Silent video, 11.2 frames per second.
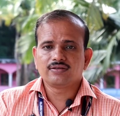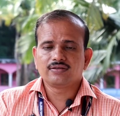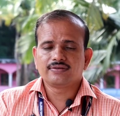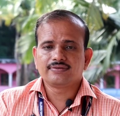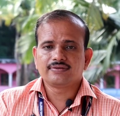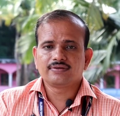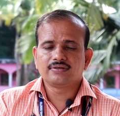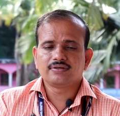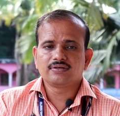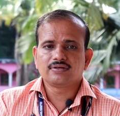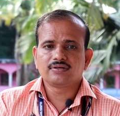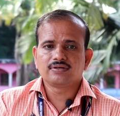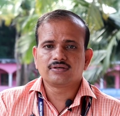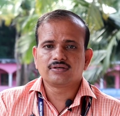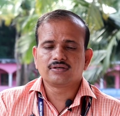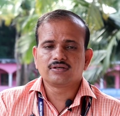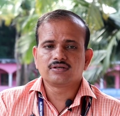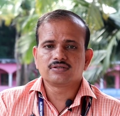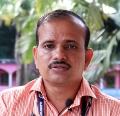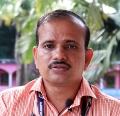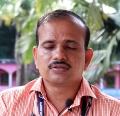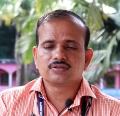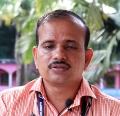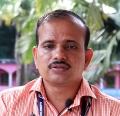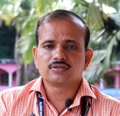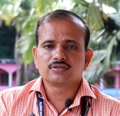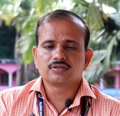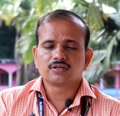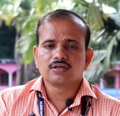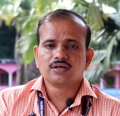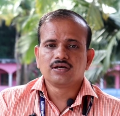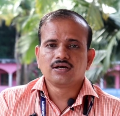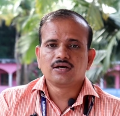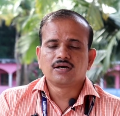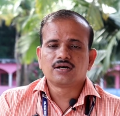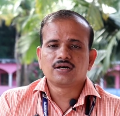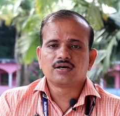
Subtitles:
(silence)